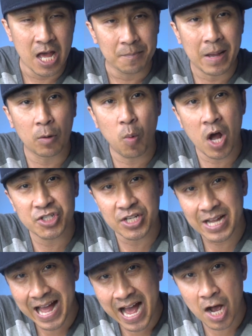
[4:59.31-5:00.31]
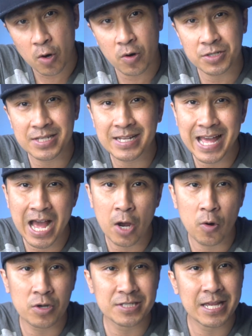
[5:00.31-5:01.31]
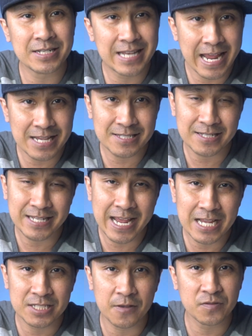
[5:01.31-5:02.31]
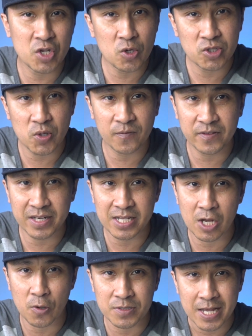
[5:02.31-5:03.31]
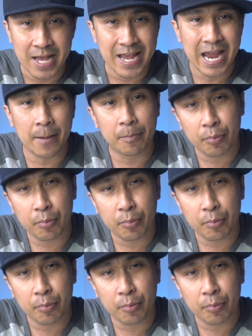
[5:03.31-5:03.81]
by watching hours and hours and days of YouTube videos and